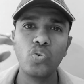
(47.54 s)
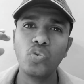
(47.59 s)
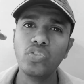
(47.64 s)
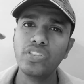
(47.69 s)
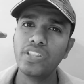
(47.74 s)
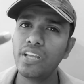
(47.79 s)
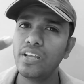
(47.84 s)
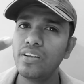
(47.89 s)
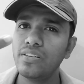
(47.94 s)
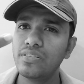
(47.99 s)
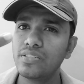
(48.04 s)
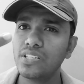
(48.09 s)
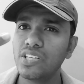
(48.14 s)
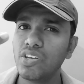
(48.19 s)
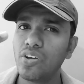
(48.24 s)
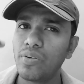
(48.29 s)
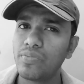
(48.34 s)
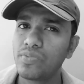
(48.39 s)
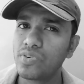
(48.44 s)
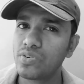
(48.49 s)
two
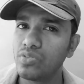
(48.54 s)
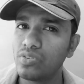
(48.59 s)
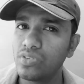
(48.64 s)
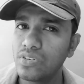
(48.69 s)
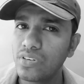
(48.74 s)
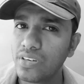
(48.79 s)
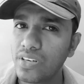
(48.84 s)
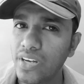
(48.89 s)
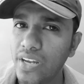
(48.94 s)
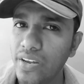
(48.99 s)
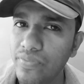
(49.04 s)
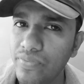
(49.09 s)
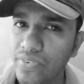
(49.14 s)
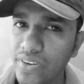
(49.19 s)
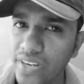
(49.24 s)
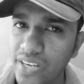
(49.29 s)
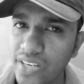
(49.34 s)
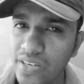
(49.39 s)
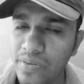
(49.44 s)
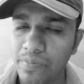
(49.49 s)
things you have to keep
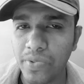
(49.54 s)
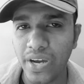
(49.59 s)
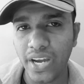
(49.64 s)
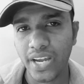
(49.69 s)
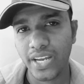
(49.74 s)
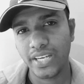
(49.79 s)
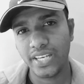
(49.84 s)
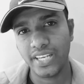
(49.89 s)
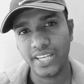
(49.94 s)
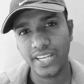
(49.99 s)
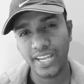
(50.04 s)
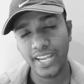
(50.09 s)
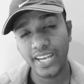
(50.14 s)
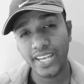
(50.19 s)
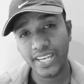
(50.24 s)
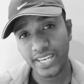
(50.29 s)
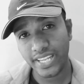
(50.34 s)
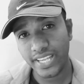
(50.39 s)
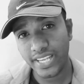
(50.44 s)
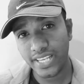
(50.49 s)
it mind
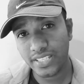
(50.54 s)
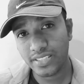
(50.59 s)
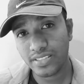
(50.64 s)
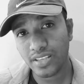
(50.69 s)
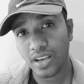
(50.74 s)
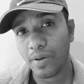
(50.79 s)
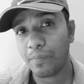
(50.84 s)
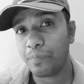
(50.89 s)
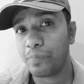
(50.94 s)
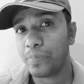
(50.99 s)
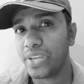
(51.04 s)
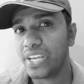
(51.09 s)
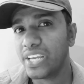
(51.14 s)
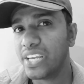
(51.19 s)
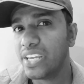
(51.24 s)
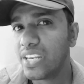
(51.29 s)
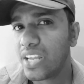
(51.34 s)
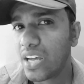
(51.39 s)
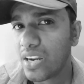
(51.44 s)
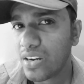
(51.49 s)
it is a
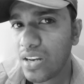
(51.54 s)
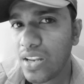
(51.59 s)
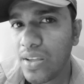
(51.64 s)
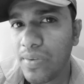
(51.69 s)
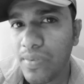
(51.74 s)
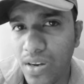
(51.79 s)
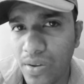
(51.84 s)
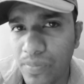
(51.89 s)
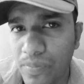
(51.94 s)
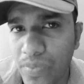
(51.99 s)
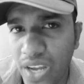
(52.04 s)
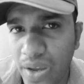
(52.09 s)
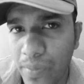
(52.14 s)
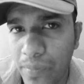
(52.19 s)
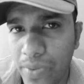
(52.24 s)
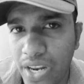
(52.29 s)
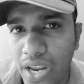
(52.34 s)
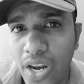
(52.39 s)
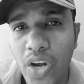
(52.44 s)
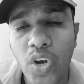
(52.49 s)
beginner level of
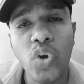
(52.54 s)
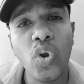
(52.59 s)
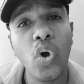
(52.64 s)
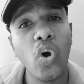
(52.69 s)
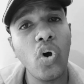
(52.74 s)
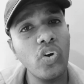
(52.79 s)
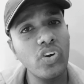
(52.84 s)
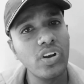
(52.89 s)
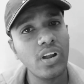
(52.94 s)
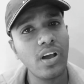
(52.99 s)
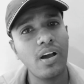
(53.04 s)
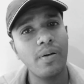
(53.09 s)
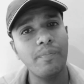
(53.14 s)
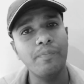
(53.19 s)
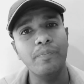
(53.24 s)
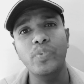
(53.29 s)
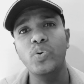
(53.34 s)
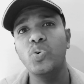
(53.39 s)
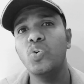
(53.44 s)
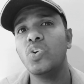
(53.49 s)
camera not
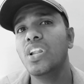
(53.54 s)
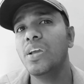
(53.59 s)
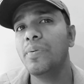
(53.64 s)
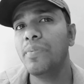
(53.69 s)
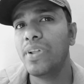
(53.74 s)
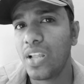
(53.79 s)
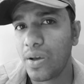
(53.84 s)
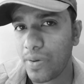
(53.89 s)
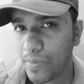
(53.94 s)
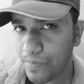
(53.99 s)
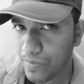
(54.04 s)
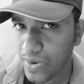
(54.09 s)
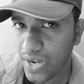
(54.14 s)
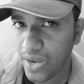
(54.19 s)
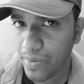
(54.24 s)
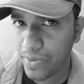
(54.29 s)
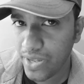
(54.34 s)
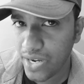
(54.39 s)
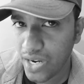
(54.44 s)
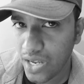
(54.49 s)
a pro level of
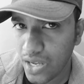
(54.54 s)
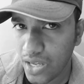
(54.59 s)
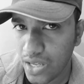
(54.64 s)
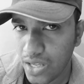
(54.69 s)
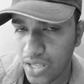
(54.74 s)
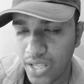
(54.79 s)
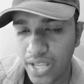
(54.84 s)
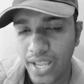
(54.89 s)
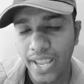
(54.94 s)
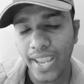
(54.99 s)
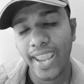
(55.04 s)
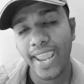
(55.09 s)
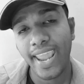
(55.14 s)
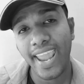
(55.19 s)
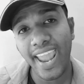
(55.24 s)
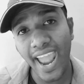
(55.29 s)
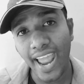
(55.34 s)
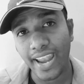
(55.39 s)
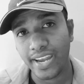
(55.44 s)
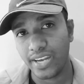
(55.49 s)
camera
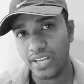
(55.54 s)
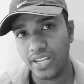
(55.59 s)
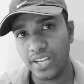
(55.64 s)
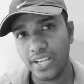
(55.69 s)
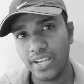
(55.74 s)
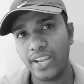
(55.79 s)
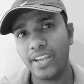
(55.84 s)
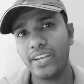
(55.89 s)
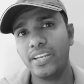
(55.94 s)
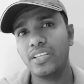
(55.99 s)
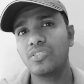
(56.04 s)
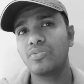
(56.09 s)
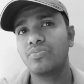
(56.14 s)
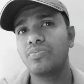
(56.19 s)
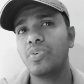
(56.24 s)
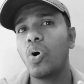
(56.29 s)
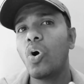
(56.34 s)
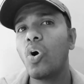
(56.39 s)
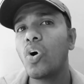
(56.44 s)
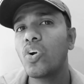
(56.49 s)
and it is
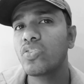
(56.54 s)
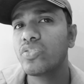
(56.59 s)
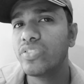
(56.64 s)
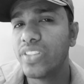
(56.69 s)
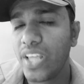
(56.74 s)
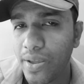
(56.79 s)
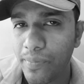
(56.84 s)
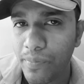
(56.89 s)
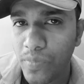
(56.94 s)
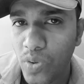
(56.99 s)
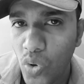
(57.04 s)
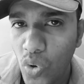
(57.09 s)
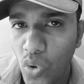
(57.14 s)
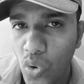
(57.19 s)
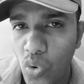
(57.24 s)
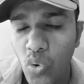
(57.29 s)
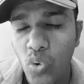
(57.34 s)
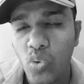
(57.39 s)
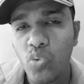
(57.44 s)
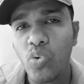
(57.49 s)
for them
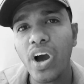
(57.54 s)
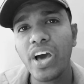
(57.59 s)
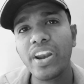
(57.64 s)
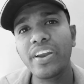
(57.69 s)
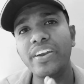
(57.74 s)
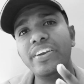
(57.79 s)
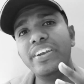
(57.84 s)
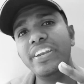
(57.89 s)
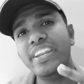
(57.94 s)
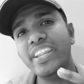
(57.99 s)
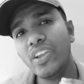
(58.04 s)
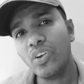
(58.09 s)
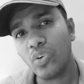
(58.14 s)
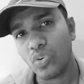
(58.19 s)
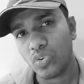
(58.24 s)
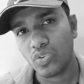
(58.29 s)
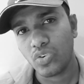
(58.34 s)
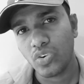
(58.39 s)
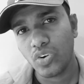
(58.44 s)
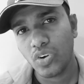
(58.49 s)
who are
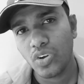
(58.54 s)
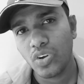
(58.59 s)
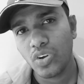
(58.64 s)
new